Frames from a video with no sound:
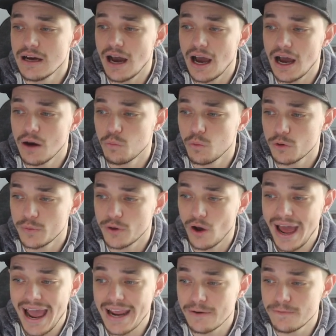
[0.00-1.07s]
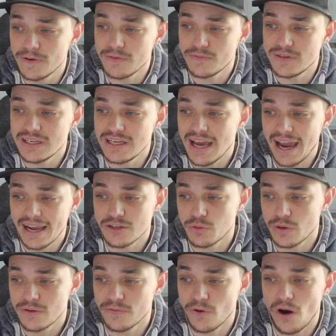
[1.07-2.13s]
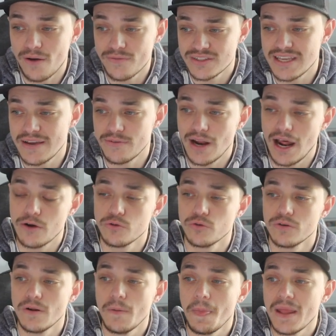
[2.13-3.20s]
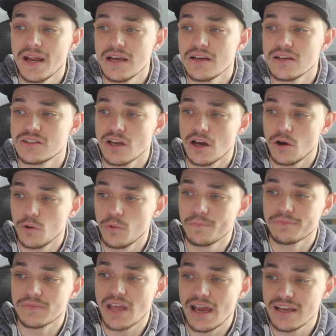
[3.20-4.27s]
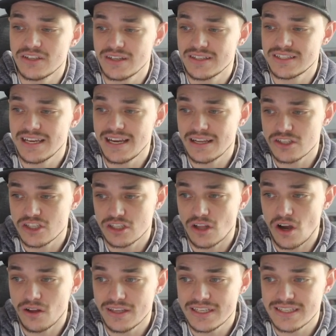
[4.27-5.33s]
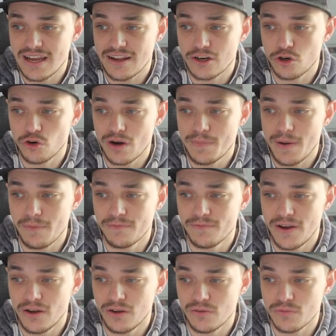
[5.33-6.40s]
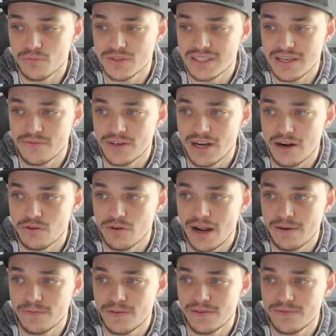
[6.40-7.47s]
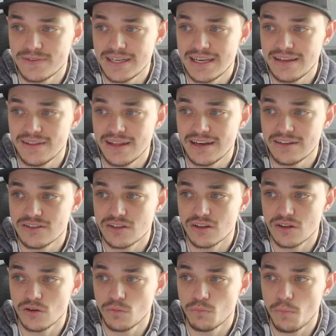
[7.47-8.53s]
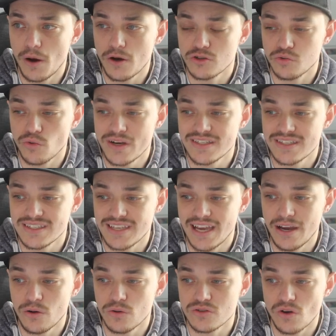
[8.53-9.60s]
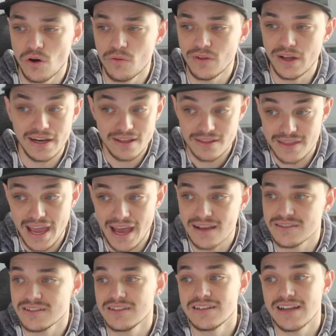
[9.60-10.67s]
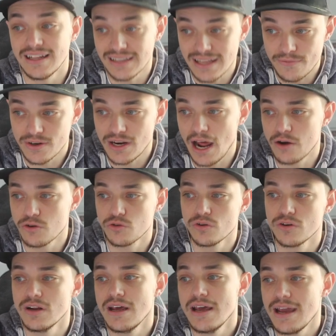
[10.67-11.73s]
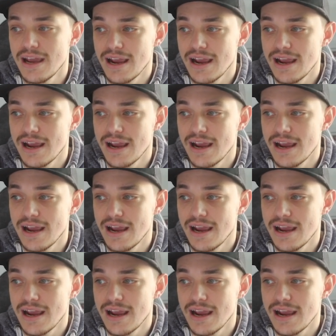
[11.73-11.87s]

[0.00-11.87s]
What have we got? 850, 825, 700. So as you can see, it slowly started to creep up in value from 700, 850, and then into the most recent sales of like 1,000, 1,100,